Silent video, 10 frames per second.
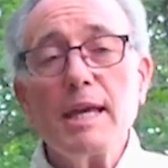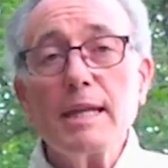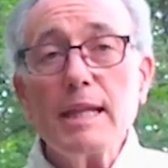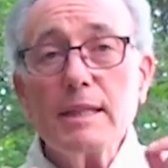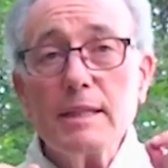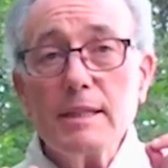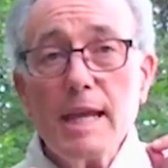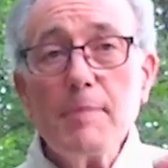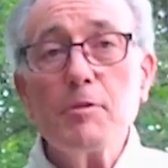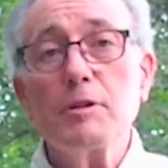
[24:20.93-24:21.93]
And at the
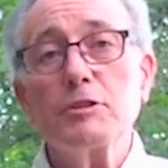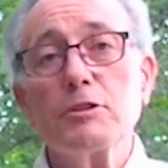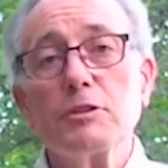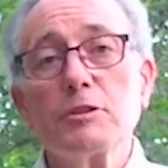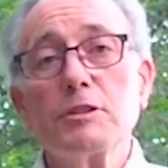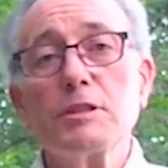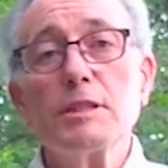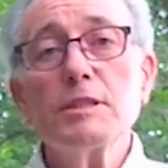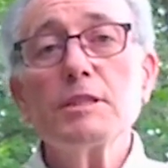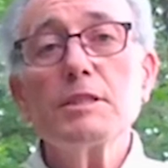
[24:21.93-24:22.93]
neighborhood church,
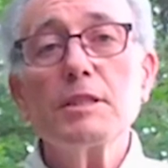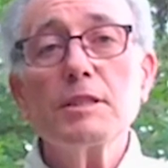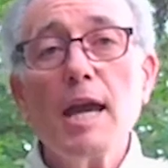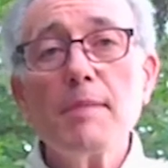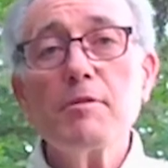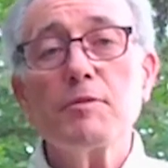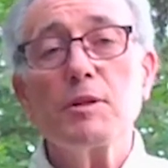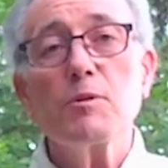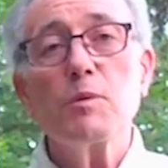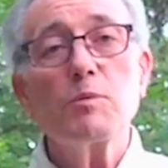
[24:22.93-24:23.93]
this is the time of
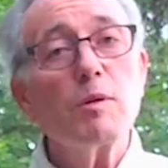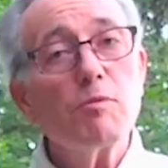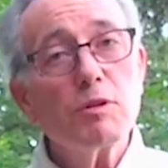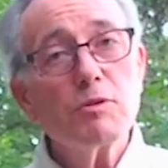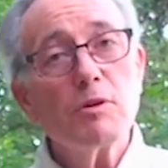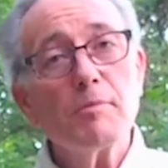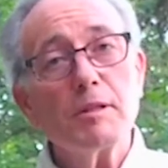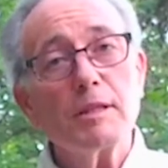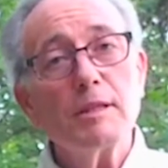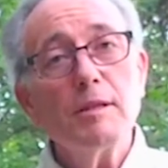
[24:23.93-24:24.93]
year when we would
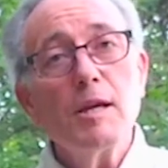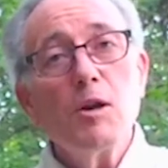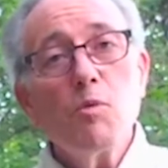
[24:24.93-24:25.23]
normally